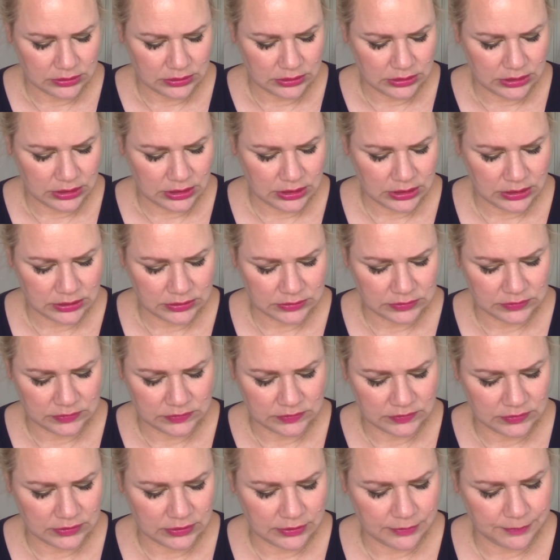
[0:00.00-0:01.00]
and
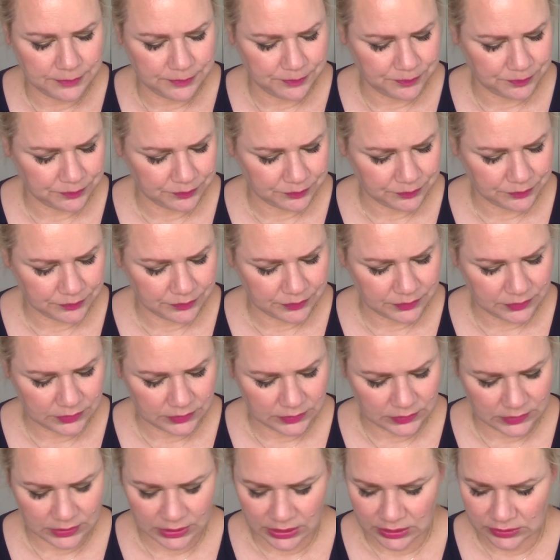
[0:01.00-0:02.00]

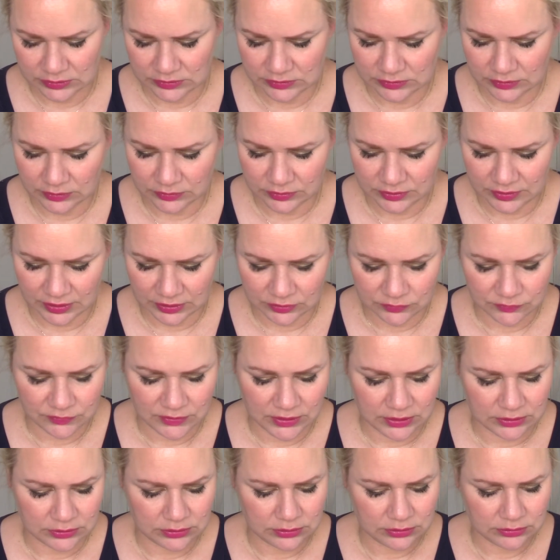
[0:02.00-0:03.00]
it's not that
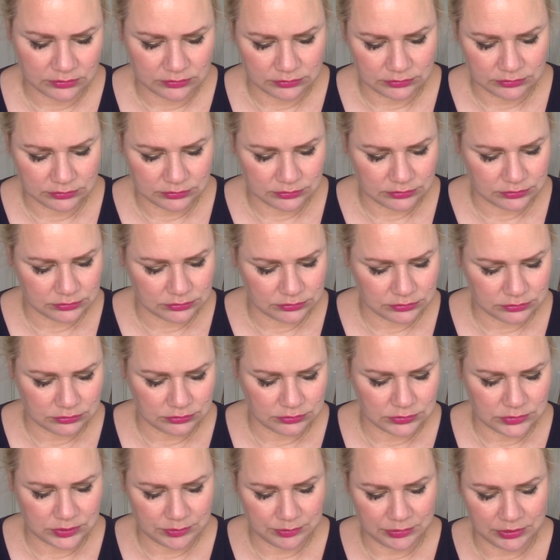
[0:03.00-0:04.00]
fun
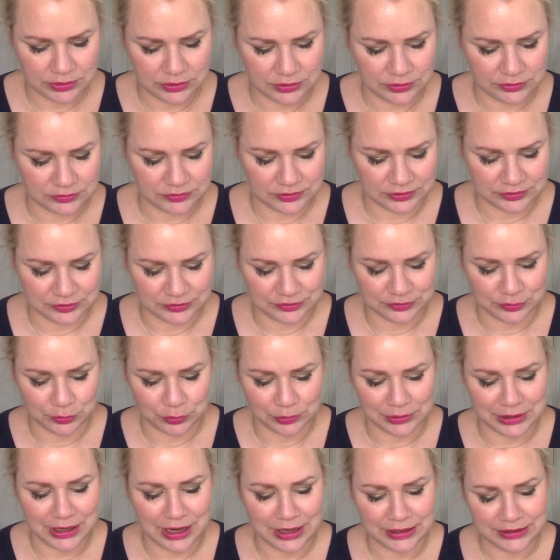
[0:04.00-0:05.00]
because it's so
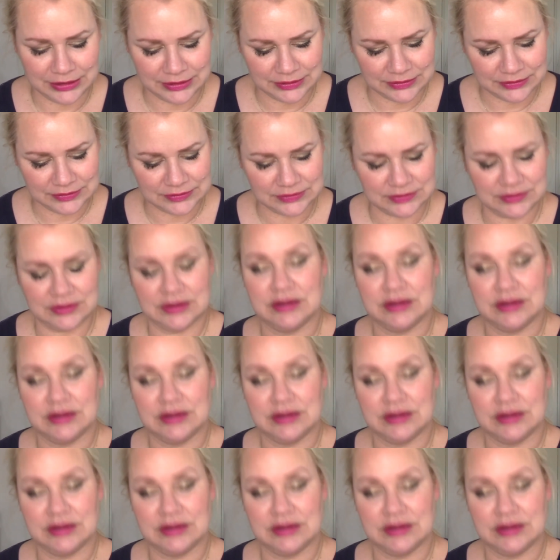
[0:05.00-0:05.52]
light.